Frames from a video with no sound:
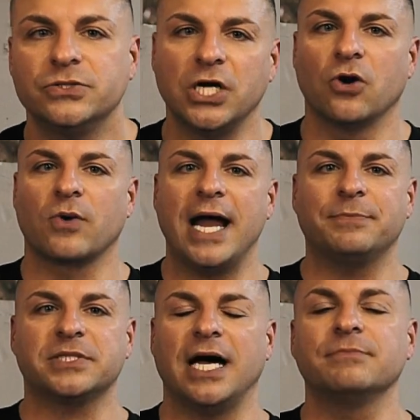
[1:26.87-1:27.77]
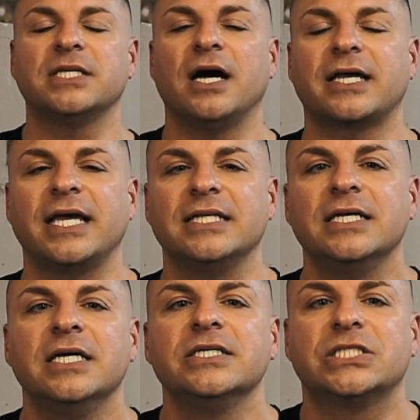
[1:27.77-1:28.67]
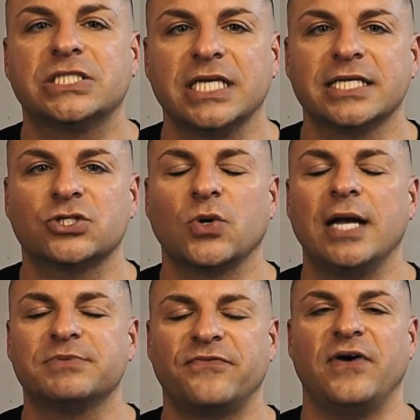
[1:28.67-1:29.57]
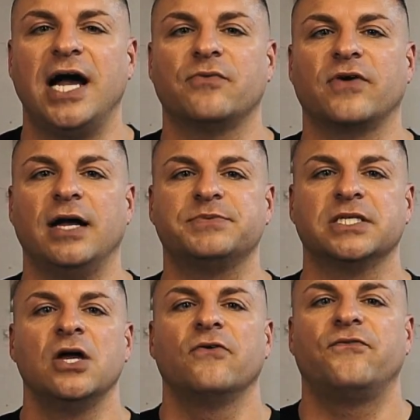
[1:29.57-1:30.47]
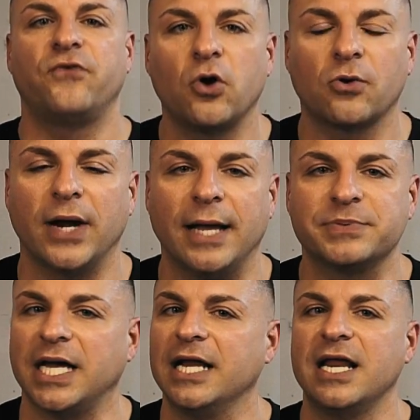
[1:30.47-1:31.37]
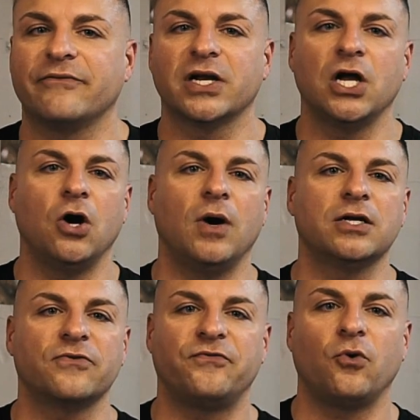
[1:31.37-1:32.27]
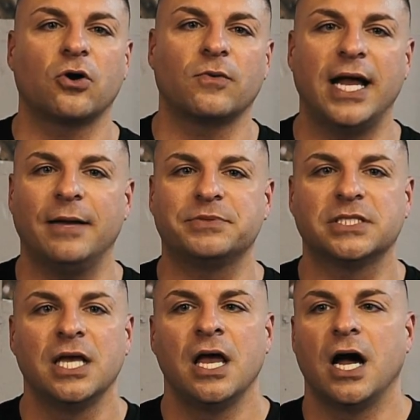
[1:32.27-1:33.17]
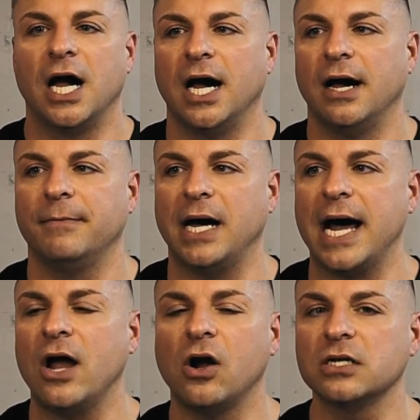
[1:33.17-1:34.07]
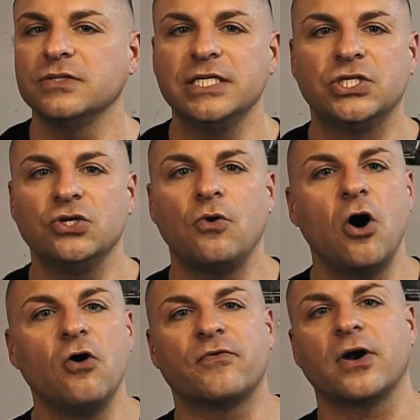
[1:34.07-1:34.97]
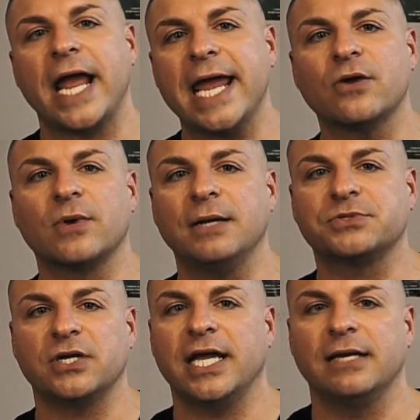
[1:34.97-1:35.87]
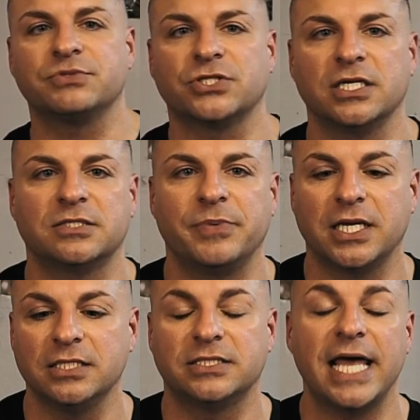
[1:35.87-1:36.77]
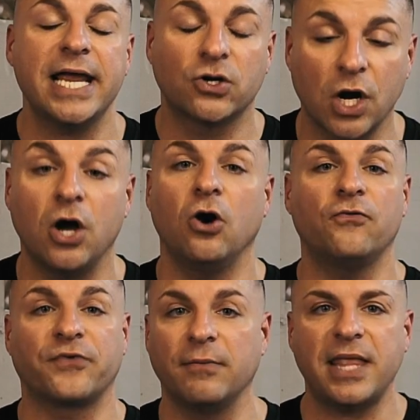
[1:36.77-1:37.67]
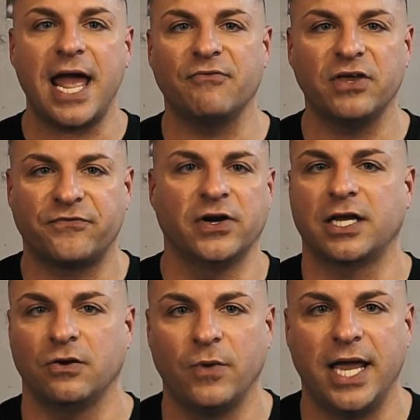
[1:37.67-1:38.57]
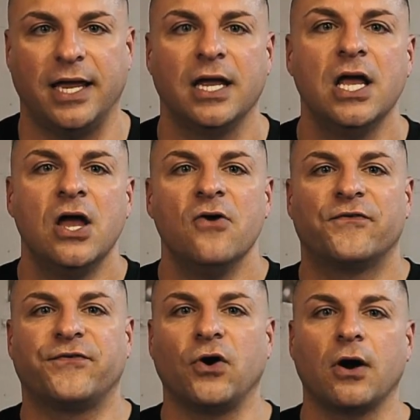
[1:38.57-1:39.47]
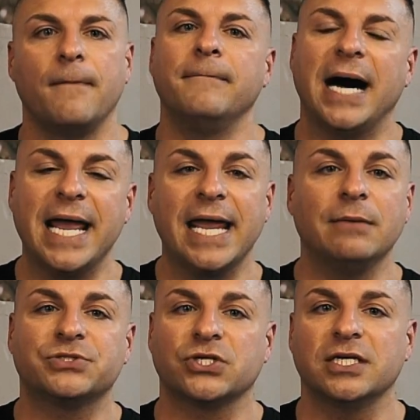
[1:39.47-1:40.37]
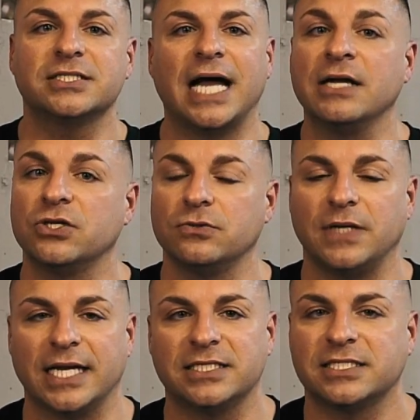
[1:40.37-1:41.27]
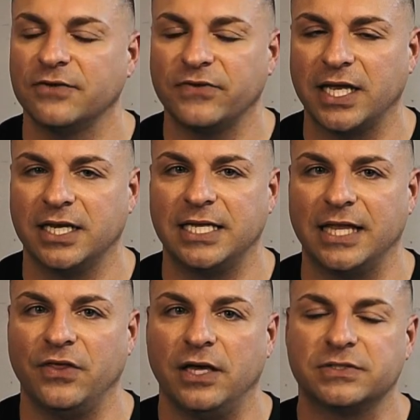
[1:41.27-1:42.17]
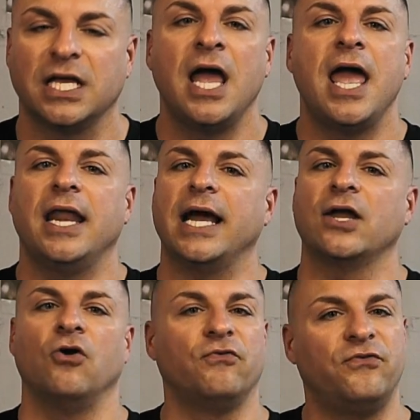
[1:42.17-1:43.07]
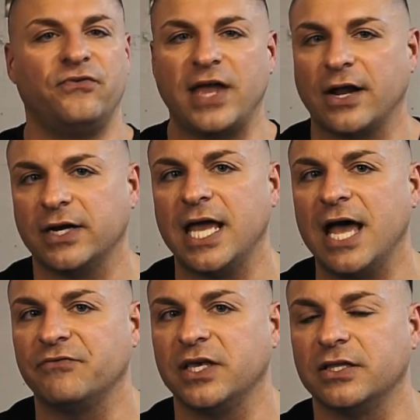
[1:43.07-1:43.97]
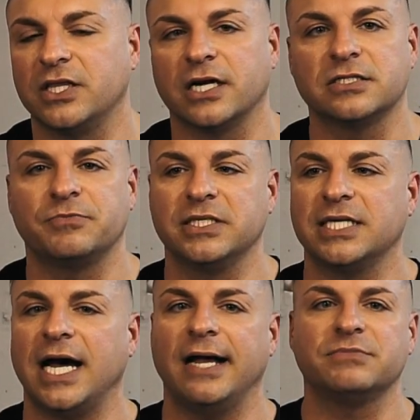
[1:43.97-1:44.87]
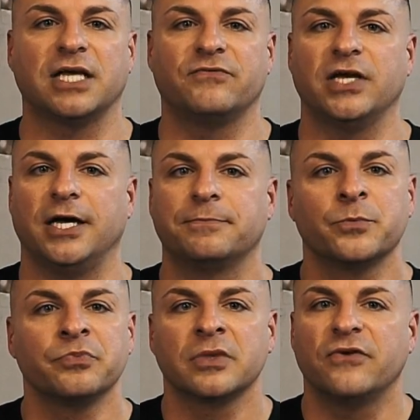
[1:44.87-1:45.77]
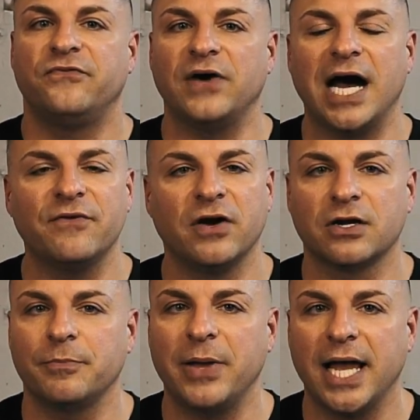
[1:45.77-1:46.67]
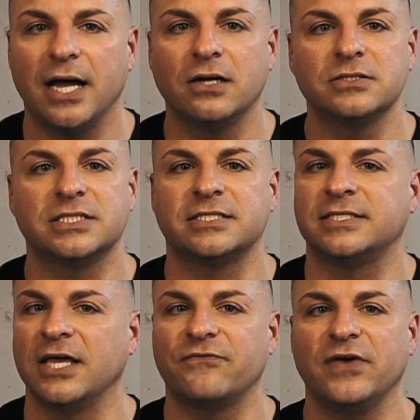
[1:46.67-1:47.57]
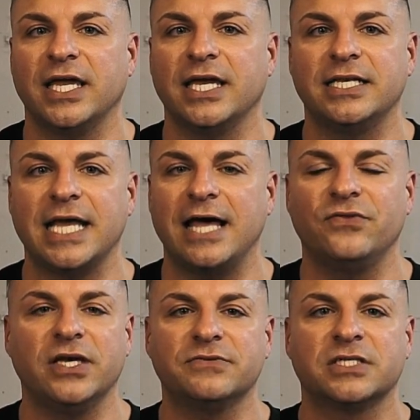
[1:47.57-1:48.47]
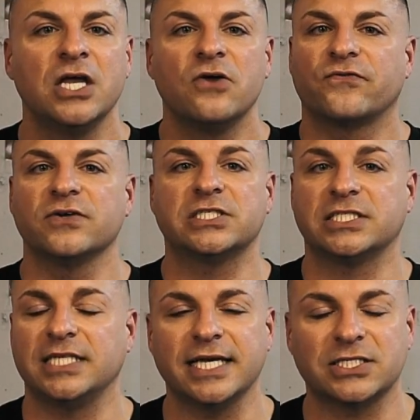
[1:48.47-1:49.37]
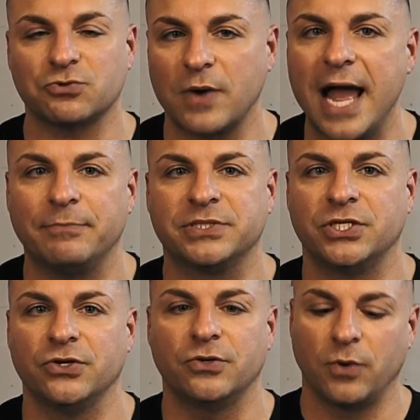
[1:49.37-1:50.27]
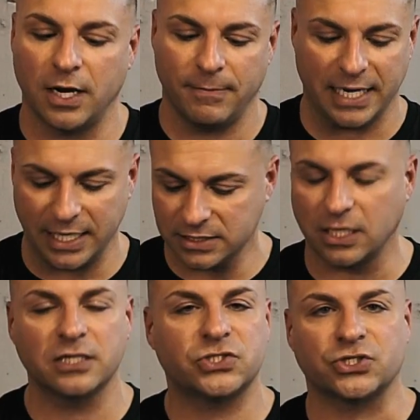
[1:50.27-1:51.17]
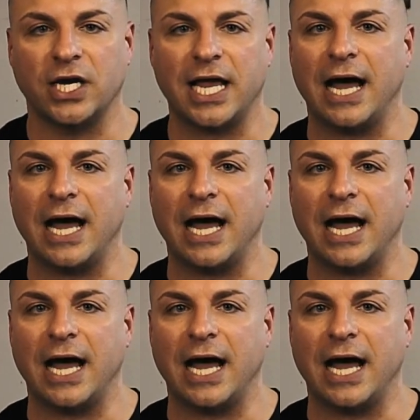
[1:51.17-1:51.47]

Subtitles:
Low reps, I'm talking 6 reps, 5 reps, 4 reps. I never go under 4 reps. I hardly do over 8 reps for hamstrings because they grow from the heavy freaking weight. For my hamstrings, I do a lot of stiff-legged deadlifts and I go very heavy. There's been times I've done 500 pounds stiff-legged deadlifts for 6 reps, dude, where my knees aren't straight.